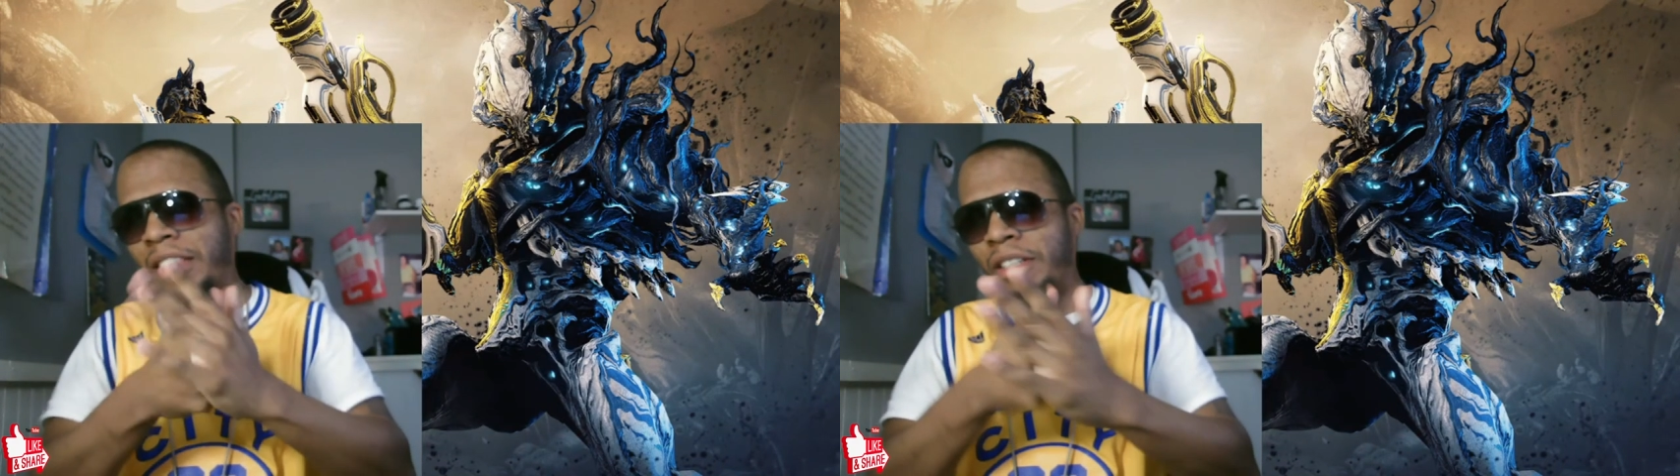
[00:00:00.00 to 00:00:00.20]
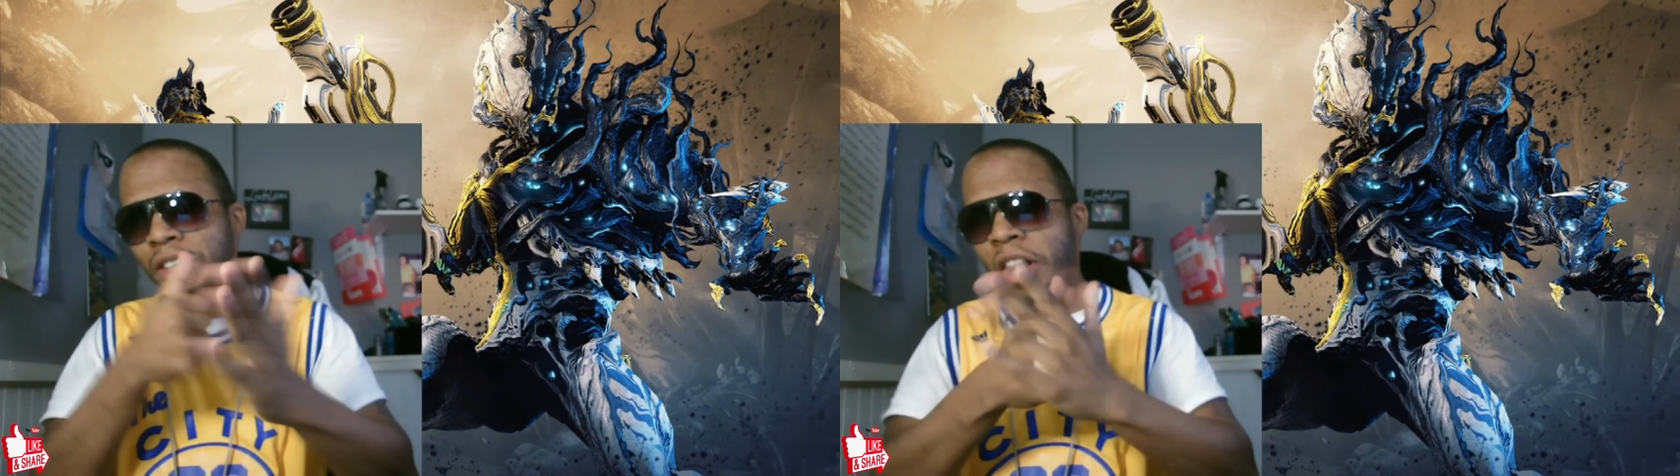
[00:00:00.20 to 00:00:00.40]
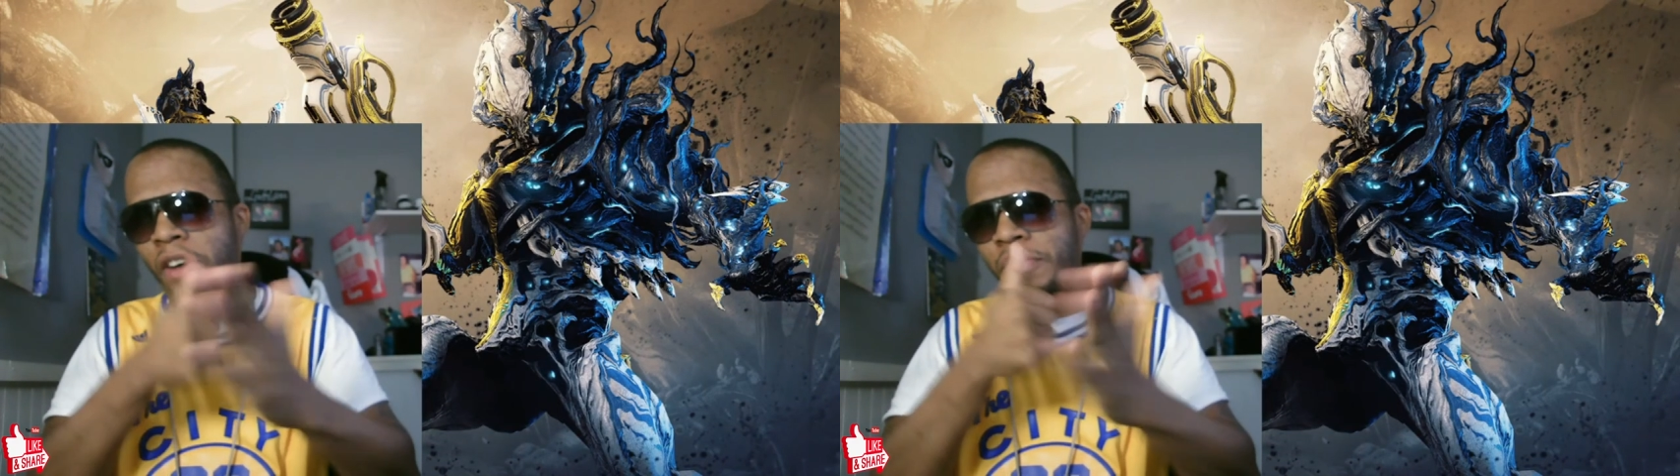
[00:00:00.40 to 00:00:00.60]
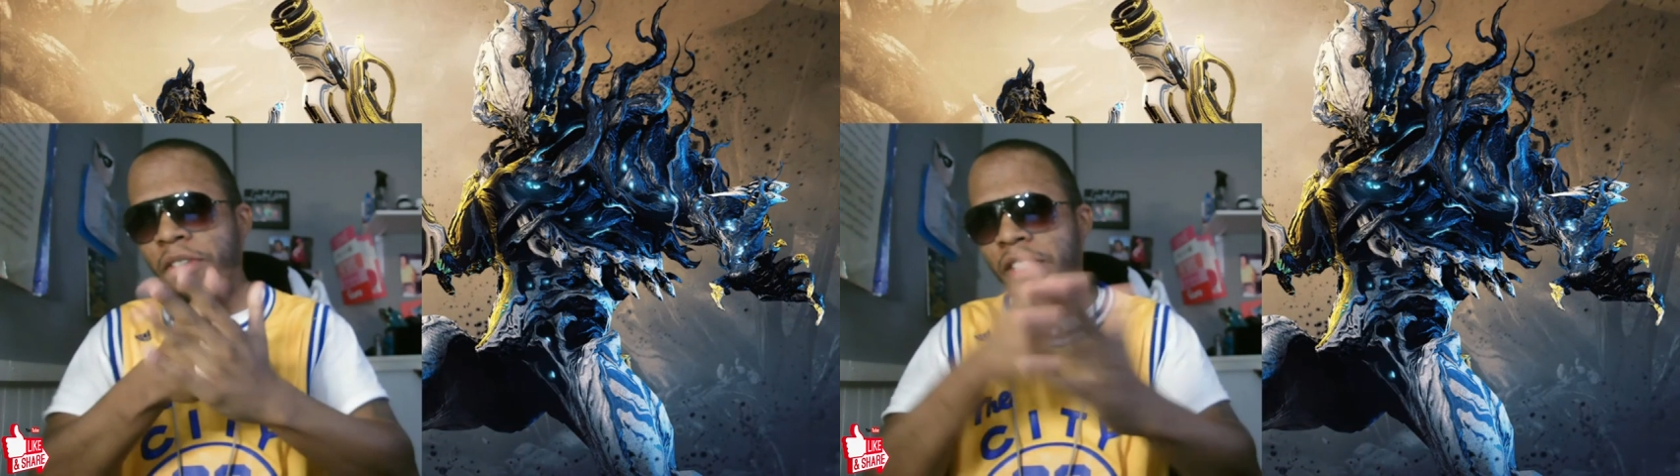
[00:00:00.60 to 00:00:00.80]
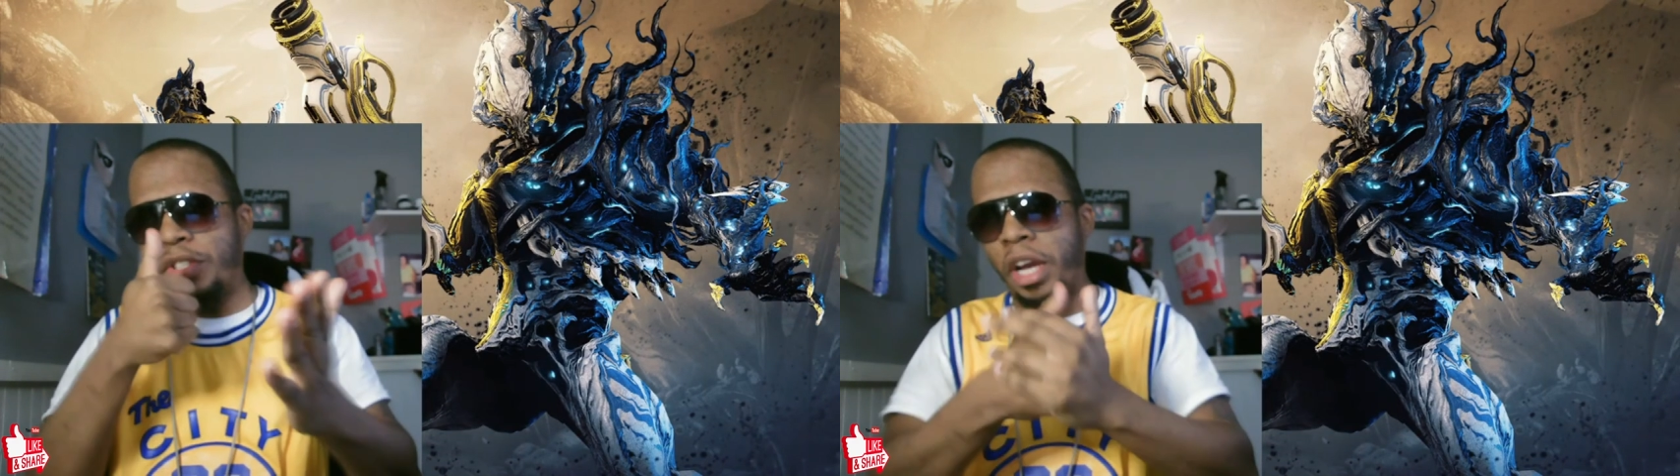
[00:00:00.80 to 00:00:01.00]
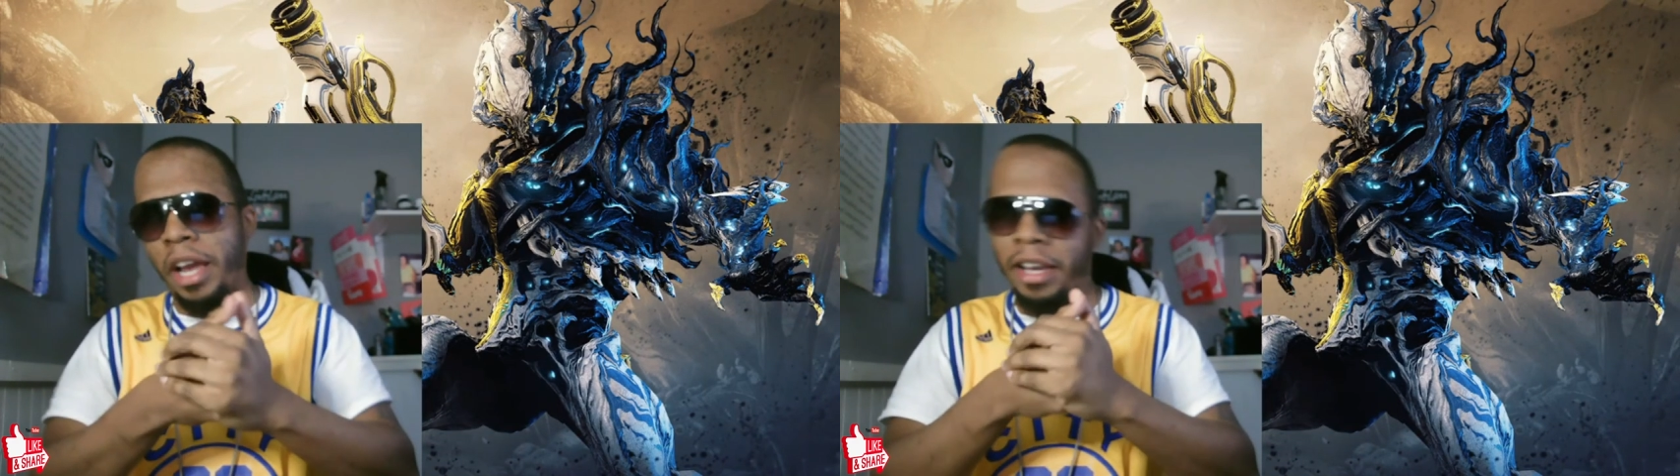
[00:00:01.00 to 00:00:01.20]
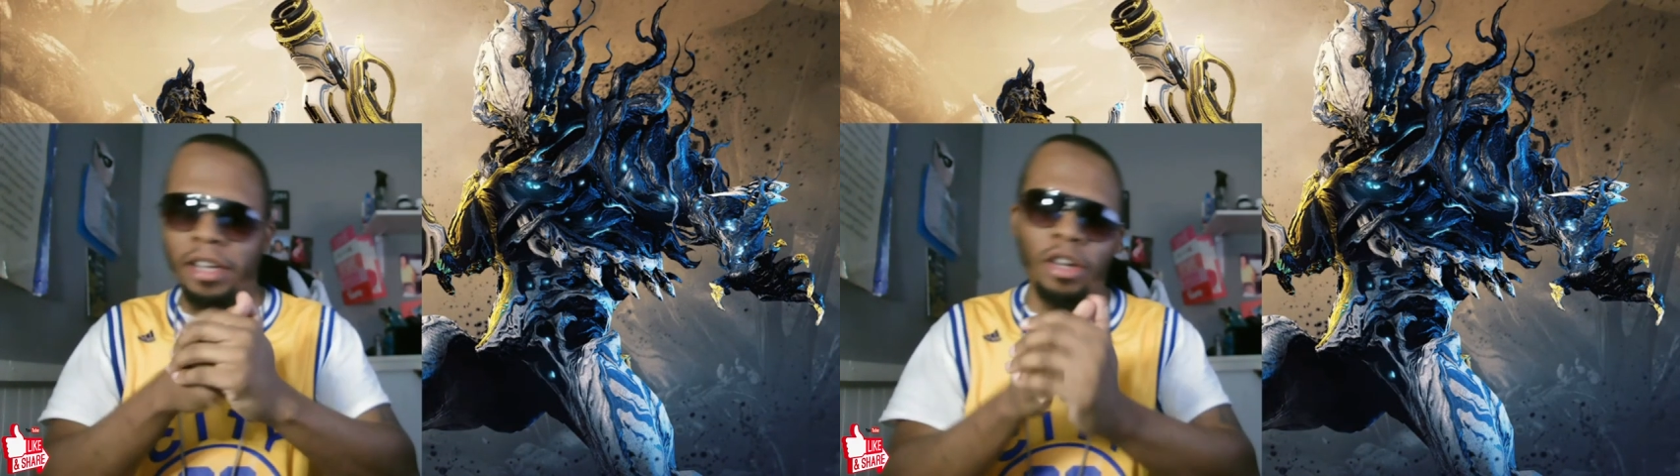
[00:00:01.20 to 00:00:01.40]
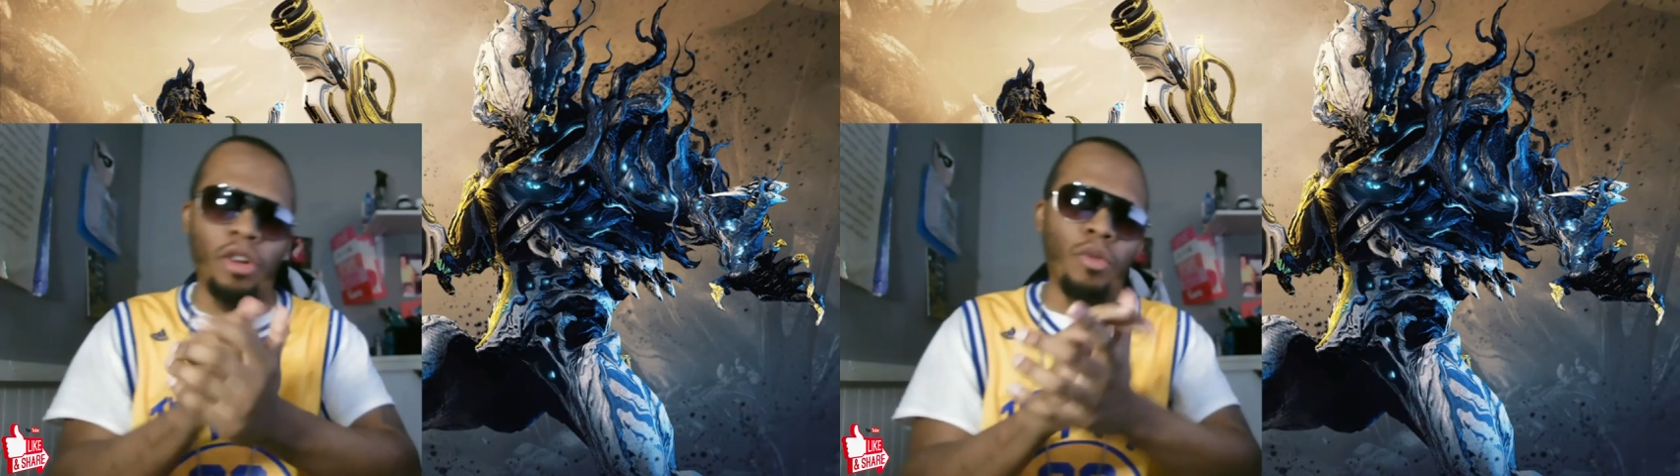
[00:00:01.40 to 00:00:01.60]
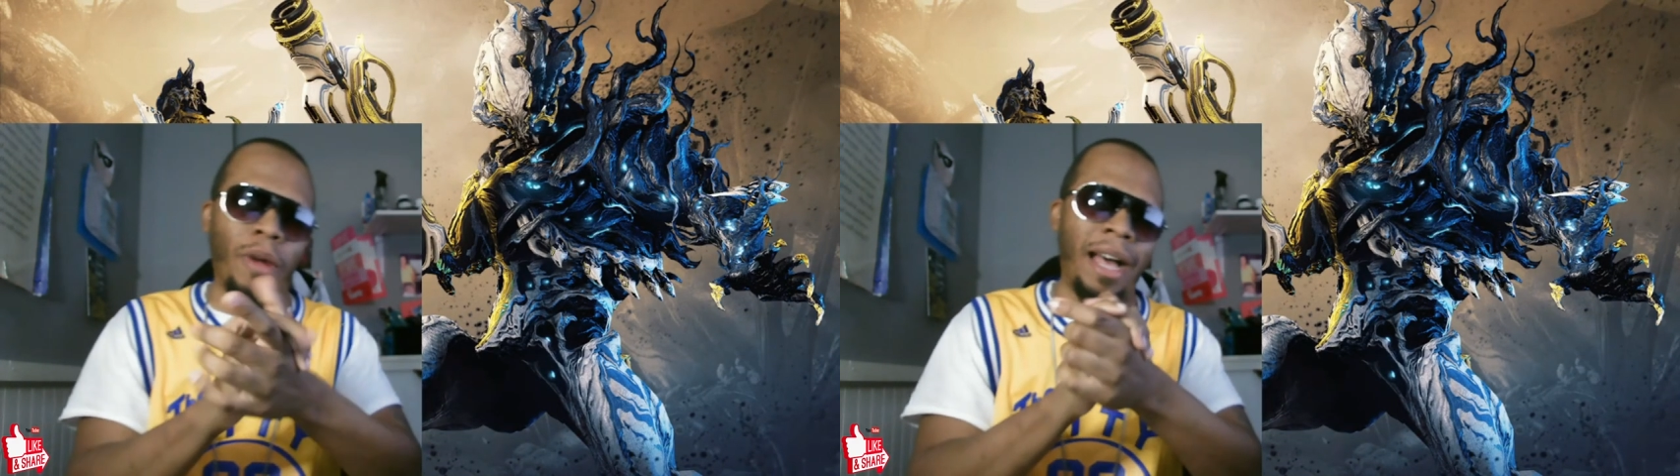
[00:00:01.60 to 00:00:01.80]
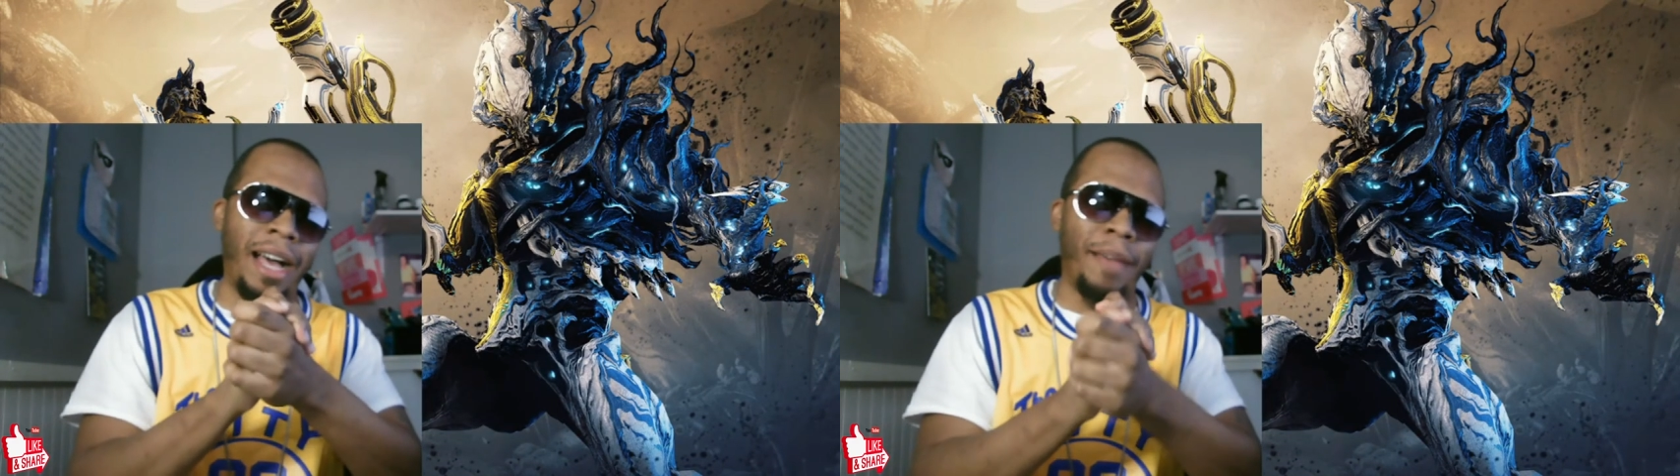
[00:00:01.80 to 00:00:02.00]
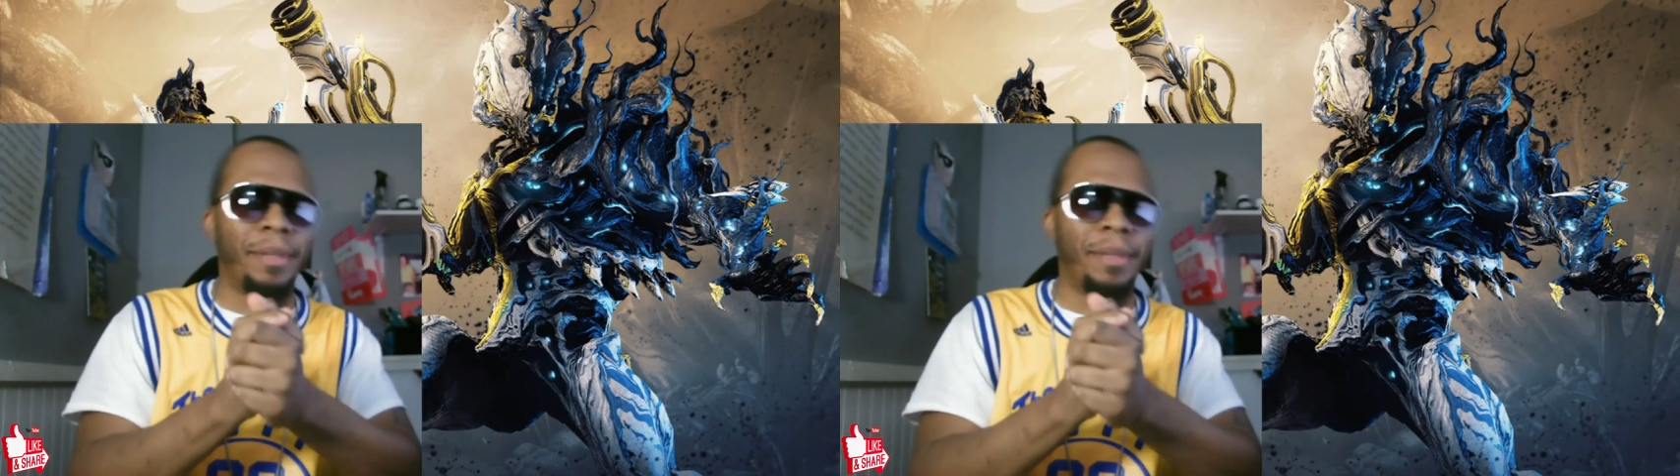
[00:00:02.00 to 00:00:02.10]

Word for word: looks off the chain, no rhyme